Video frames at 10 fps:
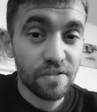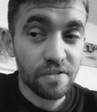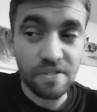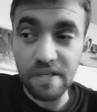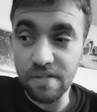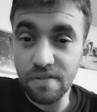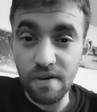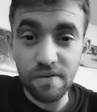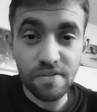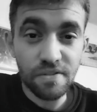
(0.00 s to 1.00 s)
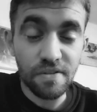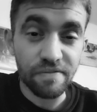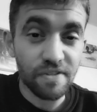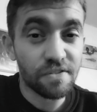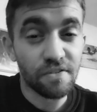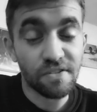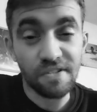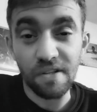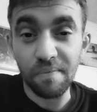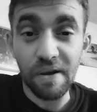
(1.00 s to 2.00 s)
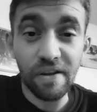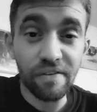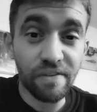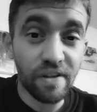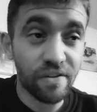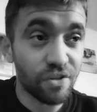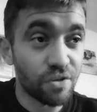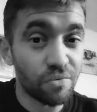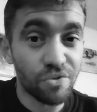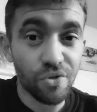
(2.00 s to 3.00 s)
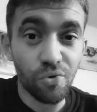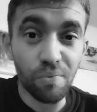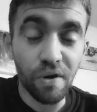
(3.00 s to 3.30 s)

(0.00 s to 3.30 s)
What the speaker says: TikToks, if TikTok's still about, even then YouTube.